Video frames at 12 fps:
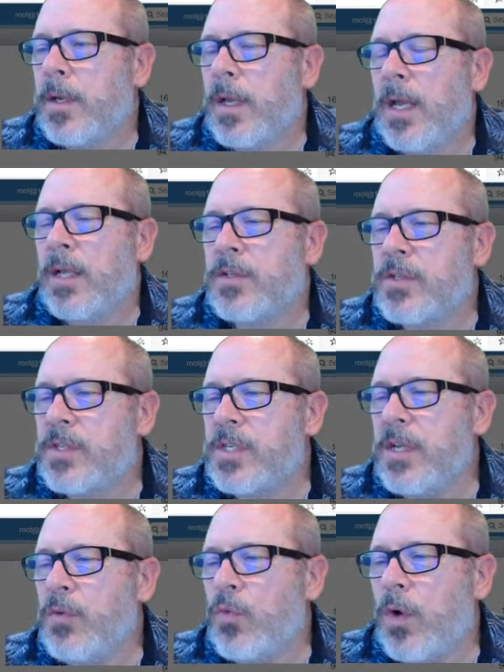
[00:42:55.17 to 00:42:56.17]
and
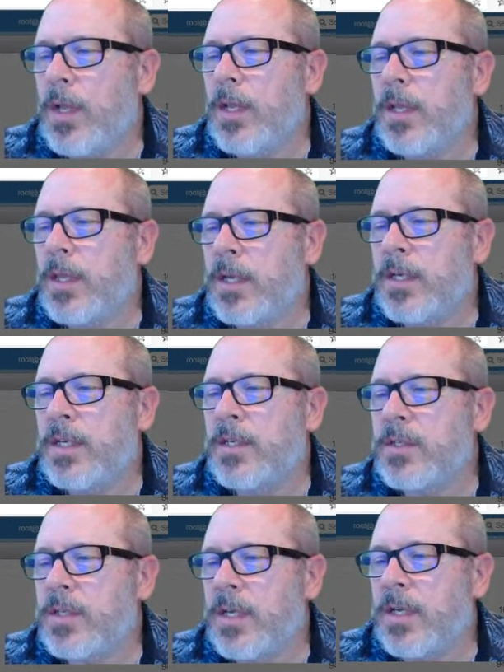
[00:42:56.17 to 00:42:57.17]
see what the
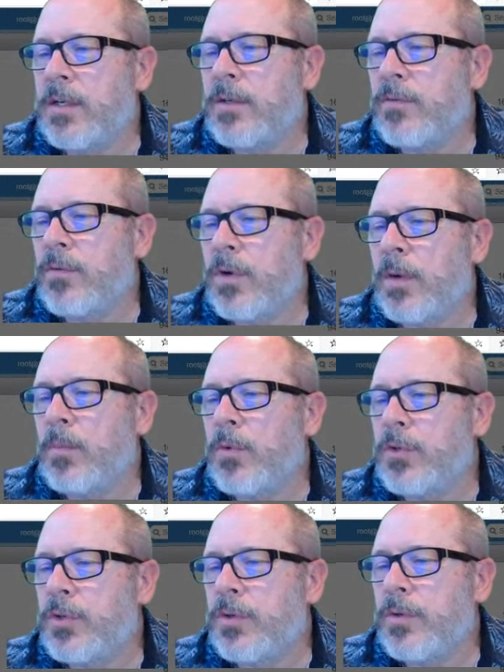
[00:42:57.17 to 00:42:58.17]
disk is for number
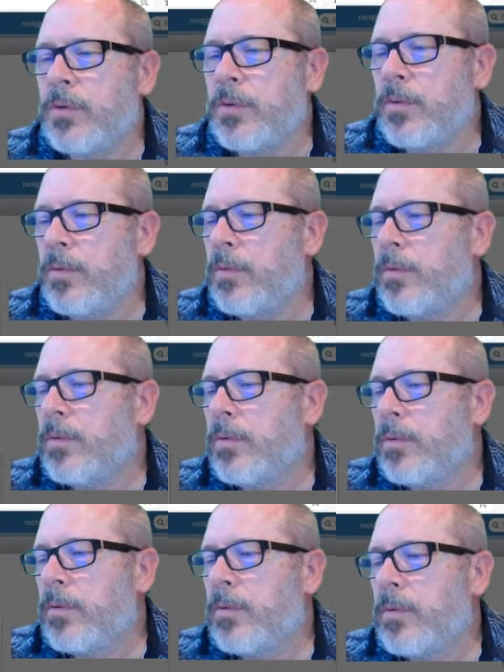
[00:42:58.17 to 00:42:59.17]
2.
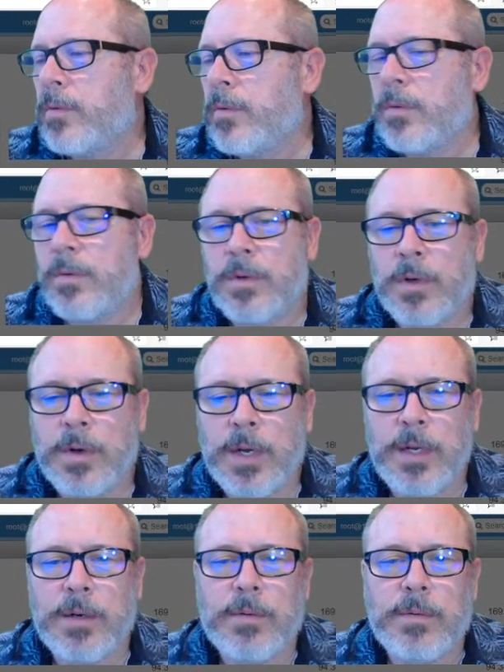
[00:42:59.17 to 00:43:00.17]
All
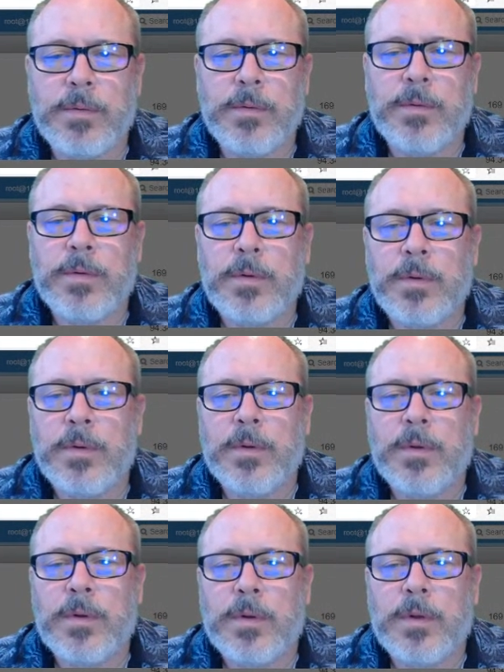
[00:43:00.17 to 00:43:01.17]
right.
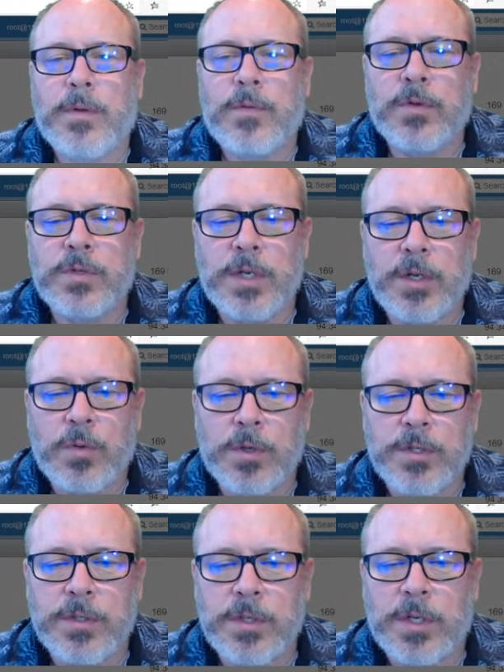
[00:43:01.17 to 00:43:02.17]
If there's any
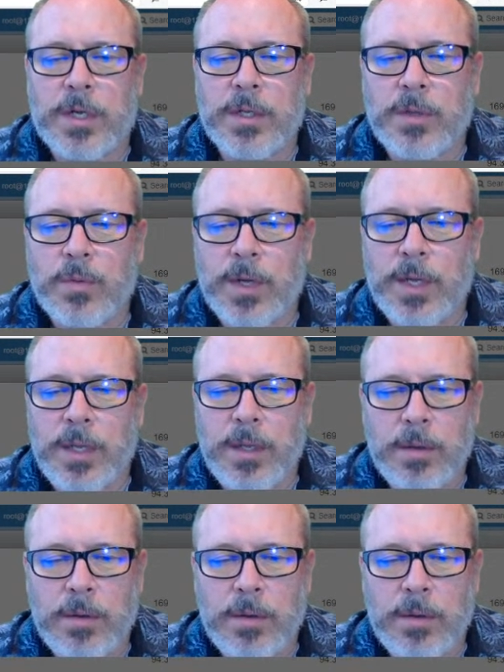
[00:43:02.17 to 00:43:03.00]
questions along the way.